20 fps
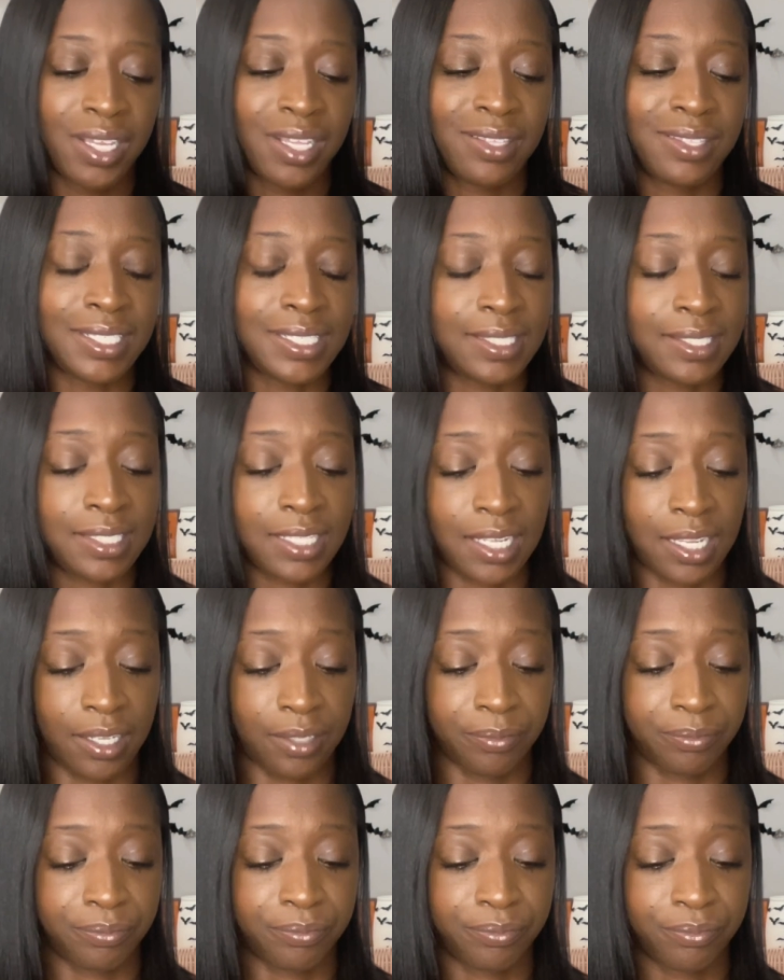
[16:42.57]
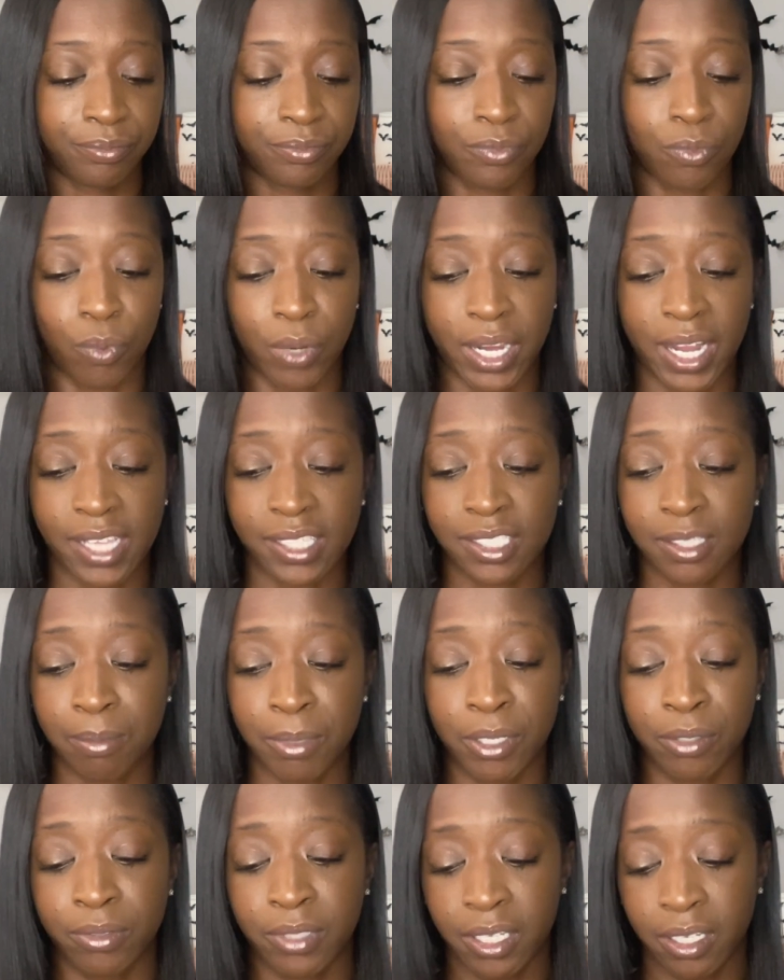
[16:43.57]
The scent, when I
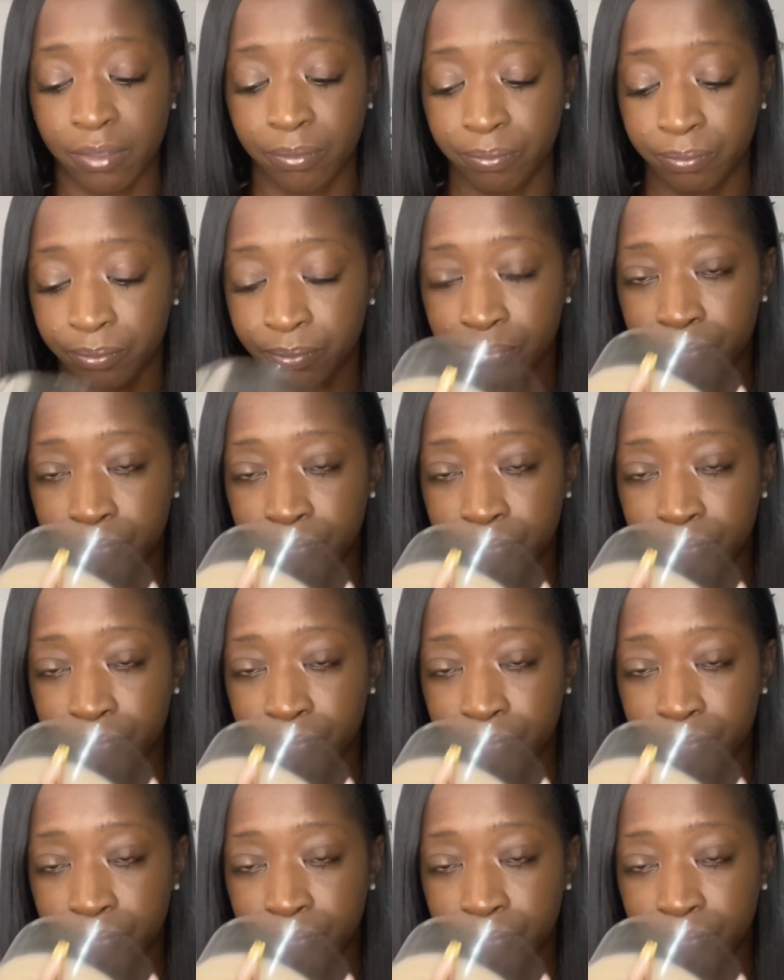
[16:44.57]
smelled it